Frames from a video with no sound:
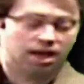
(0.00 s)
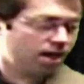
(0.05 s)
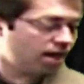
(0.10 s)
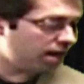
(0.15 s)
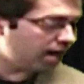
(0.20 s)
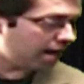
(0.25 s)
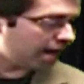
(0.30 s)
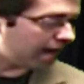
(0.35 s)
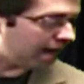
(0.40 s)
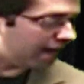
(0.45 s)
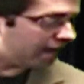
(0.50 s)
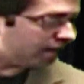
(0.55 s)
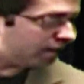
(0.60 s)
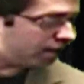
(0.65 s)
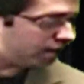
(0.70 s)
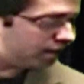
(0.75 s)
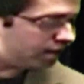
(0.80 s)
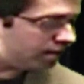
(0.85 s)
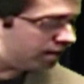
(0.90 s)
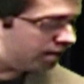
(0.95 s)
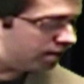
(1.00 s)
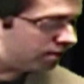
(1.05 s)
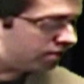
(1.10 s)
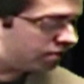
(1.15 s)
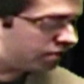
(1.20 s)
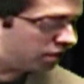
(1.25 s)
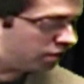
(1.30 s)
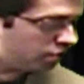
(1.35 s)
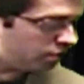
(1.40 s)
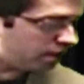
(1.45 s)
And
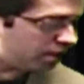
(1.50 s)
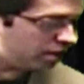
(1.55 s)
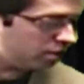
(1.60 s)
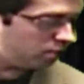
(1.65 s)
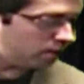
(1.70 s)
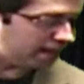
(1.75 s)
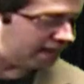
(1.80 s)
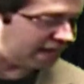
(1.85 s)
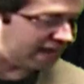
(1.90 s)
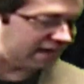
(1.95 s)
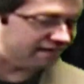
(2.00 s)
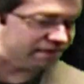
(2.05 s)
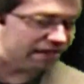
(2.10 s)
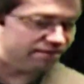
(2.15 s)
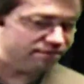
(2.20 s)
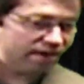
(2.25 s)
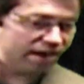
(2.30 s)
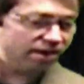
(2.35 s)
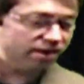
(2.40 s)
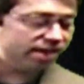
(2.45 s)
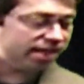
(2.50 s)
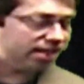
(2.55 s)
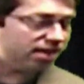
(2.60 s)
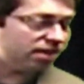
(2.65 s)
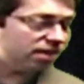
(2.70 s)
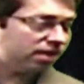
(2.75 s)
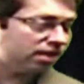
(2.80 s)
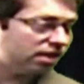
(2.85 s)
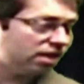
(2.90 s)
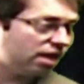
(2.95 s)
so here we have a very,
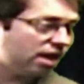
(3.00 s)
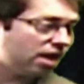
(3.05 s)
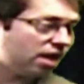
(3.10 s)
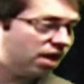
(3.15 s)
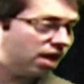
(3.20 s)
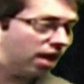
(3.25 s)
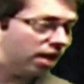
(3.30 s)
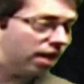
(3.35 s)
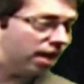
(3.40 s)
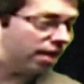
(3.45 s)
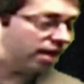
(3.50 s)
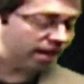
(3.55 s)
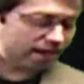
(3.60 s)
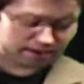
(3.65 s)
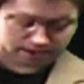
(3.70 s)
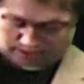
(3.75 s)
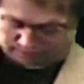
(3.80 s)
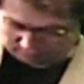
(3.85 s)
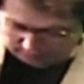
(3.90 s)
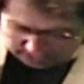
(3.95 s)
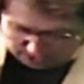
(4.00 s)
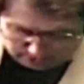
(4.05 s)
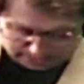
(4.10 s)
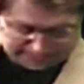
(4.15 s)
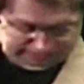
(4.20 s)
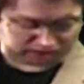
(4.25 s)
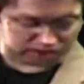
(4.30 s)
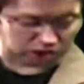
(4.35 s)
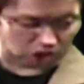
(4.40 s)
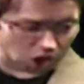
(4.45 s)
a, a very
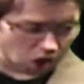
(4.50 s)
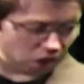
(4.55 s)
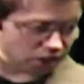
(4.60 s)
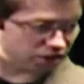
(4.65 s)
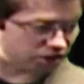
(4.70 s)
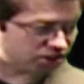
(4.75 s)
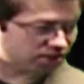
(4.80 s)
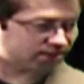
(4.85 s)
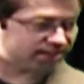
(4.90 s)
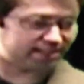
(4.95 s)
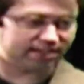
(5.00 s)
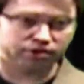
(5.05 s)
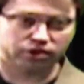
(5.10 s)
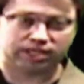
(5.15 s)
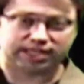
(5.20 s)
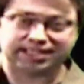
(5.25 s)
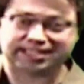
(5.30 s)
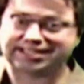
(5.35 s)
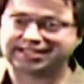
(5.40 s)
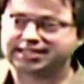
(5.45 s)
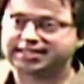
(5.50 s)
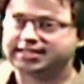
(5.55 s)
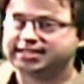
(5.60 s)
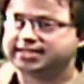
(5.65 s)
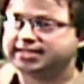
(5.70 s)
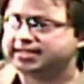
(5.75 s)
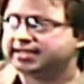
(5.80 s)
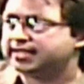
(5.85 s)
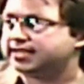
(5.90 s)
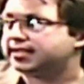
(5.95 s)
large series
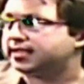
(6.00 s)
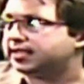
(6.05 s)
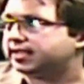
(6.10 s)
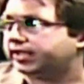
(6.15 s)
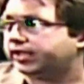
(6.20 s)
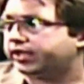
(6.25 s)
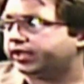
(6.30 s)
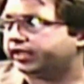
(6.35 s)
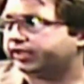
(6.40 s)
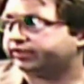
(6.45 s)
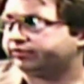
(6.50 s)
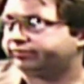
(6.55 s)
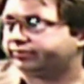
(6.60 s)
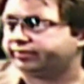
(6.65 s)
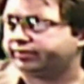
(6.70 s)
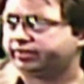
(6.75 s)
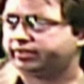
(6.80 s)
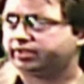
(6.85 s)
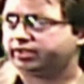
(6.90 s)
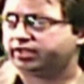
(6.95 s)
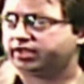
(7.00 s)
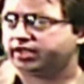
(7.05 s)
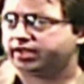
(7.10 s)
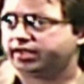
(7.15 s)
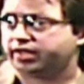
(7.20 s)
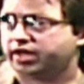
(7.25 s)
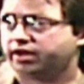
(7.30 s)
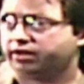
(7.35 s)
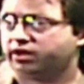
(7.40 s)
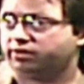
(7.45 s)
of,
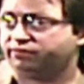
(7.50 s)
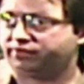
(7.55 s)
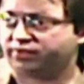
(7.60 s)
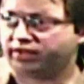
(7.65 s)
uh, of the